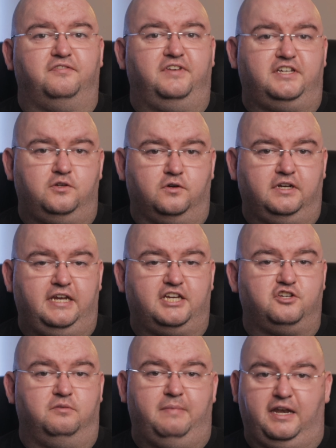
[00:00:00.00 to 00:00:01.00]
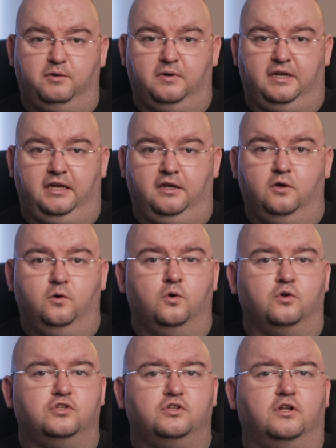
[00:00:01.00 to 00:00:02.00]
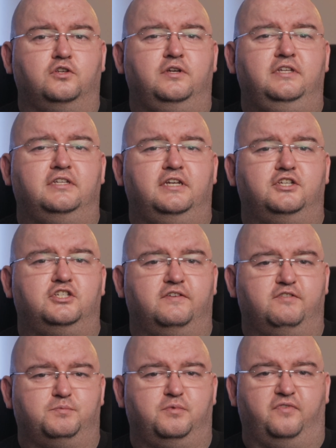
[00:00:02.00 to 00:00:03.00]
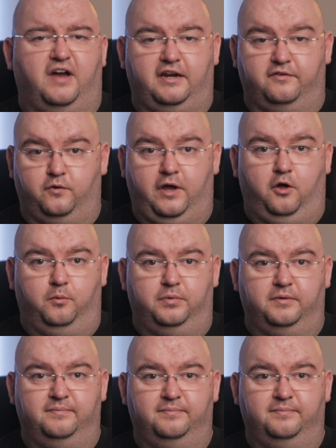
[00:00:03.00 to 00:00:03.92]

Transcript: to fix your connection manually or consult your internet service provider for help.